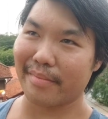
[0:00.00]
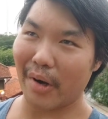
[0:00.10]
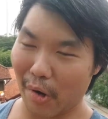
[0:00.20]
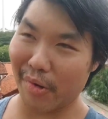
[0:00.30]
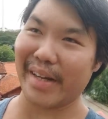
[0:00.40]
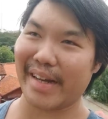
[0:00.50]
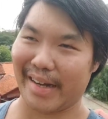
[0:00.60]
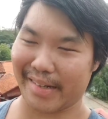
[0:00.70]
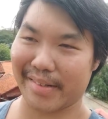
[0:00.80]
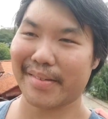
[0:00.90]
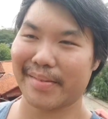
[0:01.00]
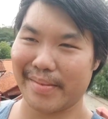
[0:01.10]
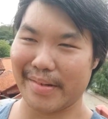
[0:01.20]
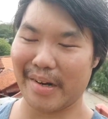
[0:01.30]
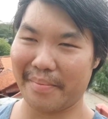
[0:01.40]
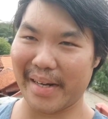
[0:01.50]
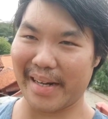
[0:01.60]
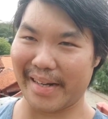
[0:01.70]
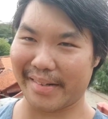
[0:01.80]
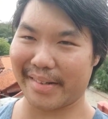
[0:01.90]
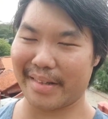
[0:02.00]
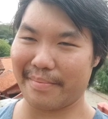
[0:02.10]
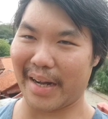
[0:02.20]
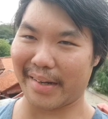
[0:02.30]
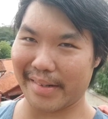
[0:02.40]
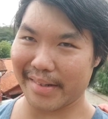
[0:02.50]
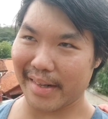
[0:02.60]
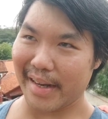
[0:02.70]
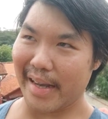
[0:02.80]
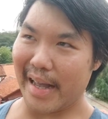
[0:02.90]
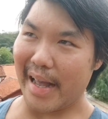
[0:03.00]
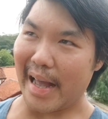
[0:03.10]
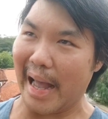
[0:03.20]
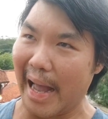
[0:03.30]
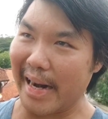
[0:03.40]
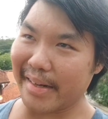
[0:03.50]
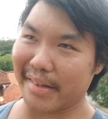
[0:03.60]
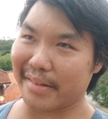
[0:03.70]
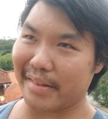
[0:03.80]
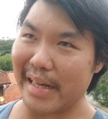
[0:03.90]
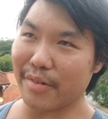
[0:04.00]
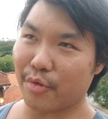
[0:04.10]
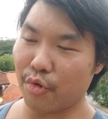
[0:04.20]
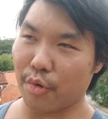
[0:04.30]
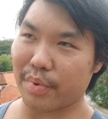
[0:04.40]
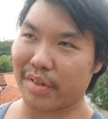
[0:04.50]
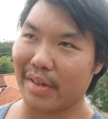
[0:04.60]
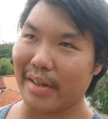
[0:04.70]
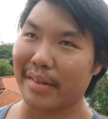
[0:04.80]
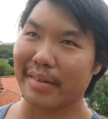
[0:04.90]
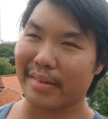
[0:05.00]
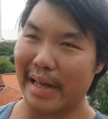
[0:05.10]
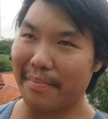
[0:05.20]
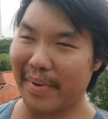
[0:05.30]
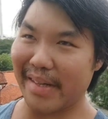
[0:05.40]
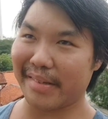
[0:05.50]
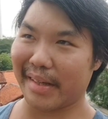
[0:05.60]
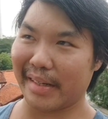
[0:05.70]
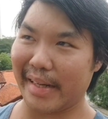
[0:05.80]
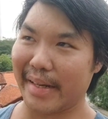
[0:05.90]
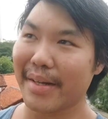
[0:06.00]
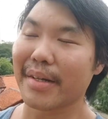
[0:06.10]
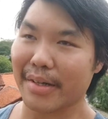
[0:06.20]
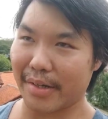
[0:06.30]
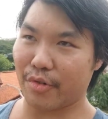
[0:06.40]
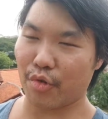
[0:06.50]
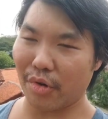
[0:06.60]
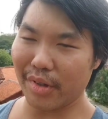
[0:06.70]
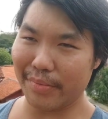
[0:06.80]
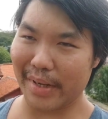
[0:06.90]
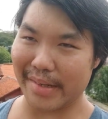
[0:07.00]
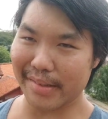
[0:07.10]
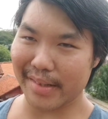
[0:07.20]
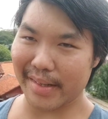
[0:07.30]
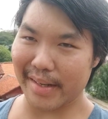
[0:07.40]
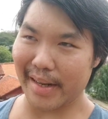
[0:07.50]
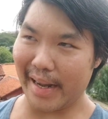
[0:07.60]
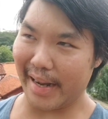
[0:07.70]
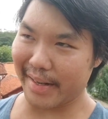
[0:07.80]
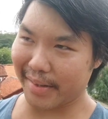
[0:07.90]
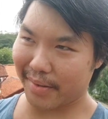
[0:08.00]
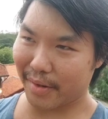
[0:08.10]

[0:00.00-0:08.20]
oligarchs, dominate the market. And it is these groups that basically control the world, and